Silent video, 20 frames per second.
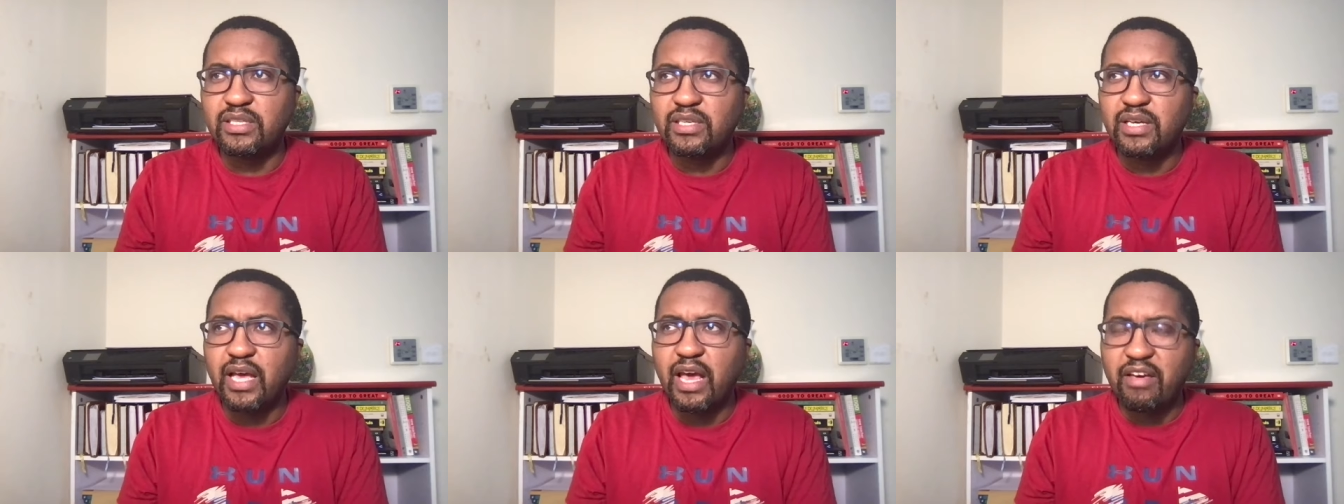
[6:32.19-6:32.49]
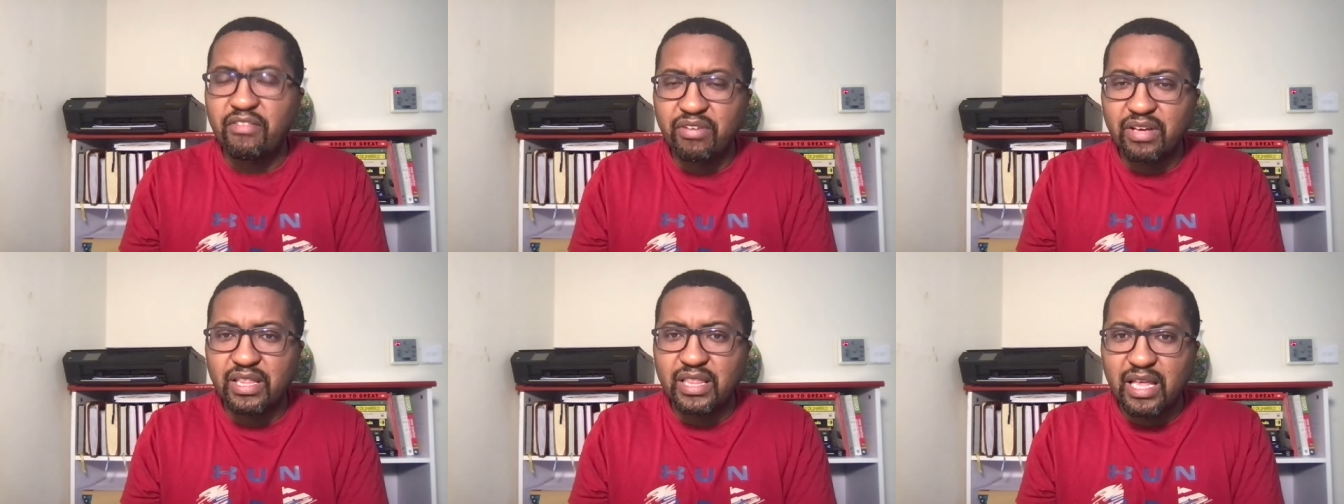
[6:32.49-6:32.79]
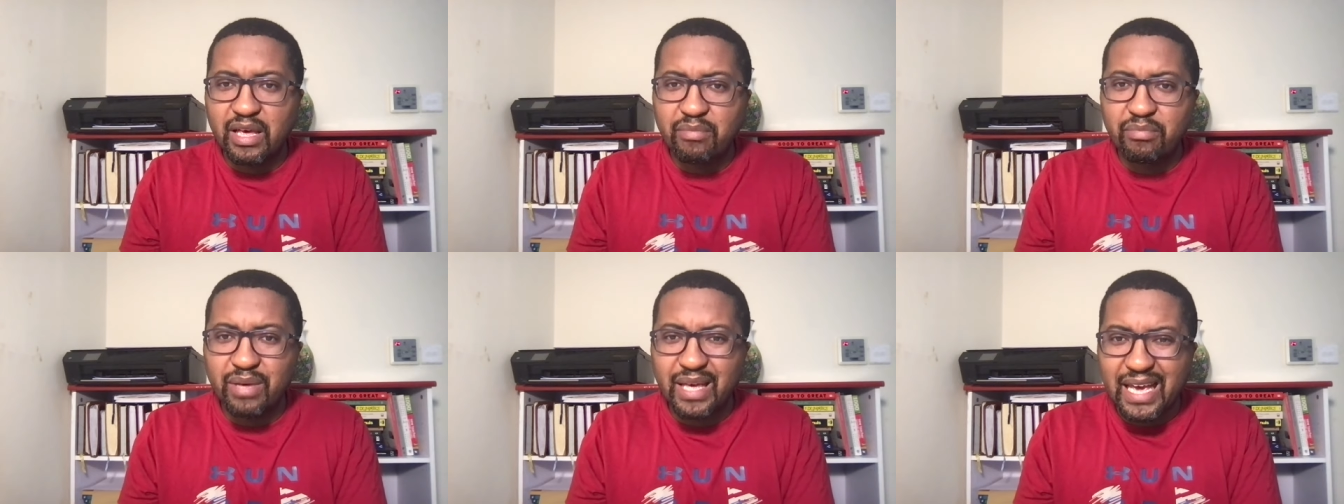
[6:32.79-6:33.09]
having
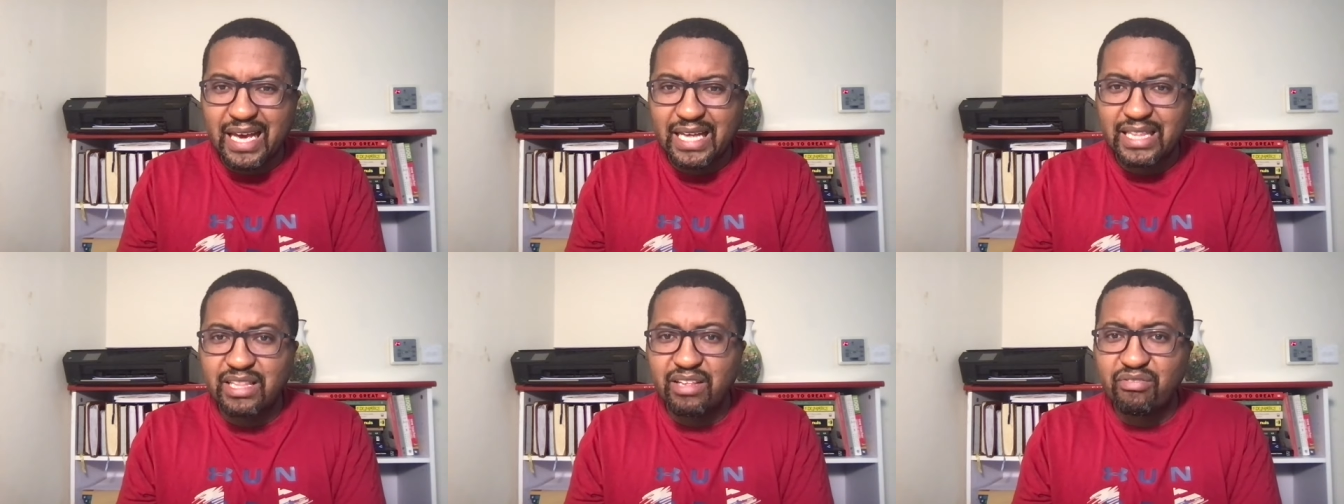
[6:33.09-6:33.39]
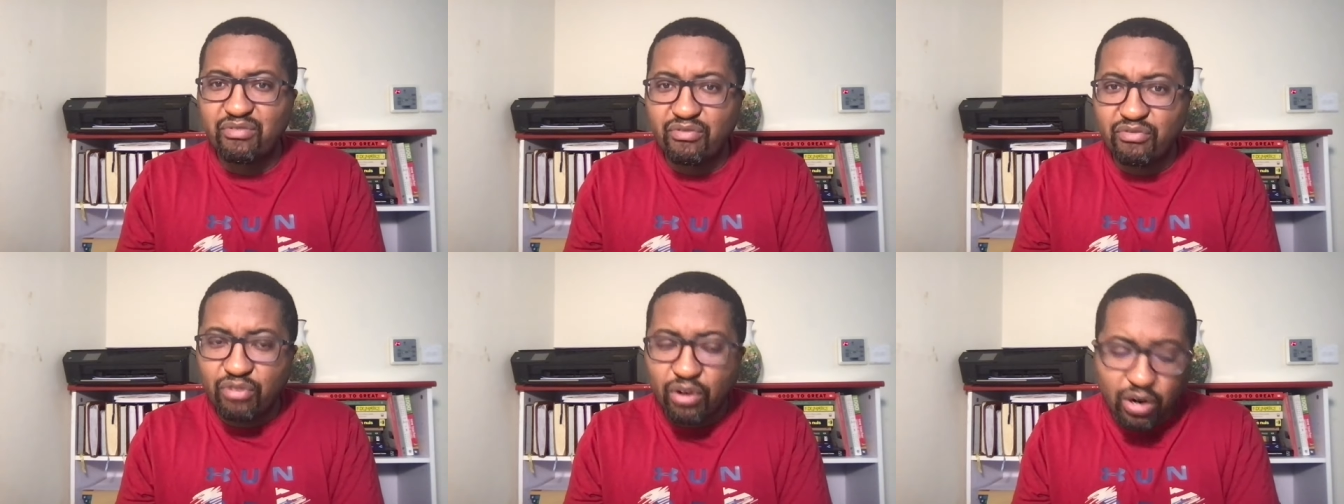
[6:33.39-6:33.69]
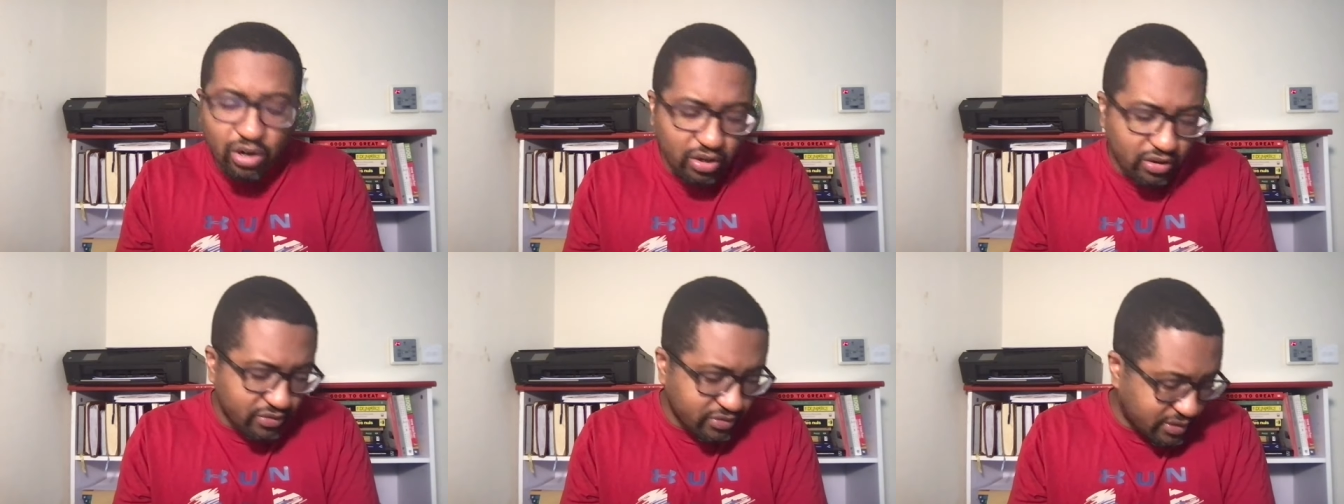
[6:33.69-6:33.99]
them get
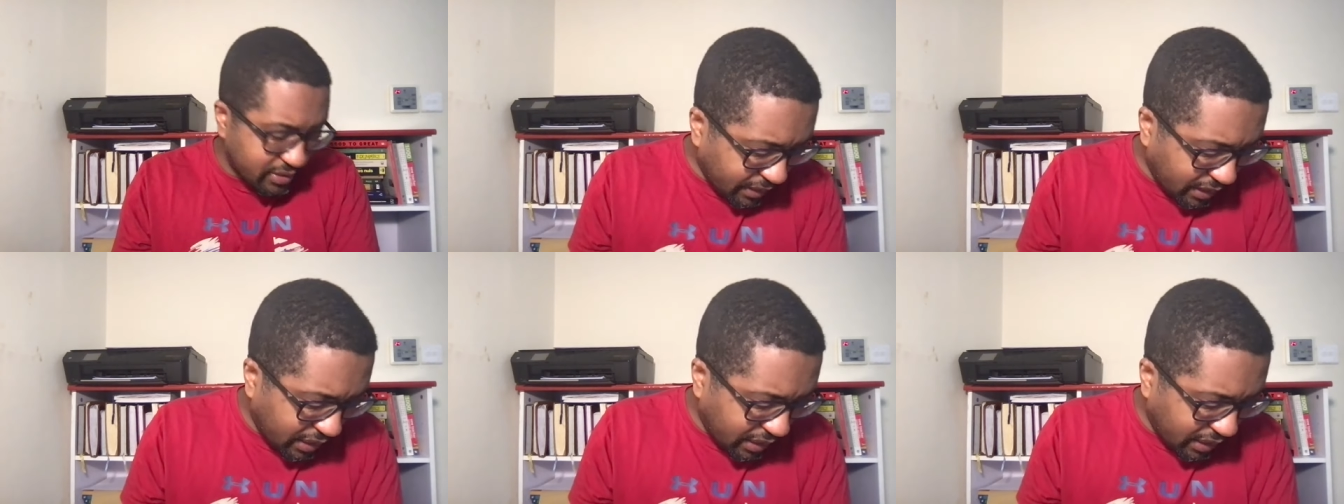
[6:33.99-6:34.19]
involved.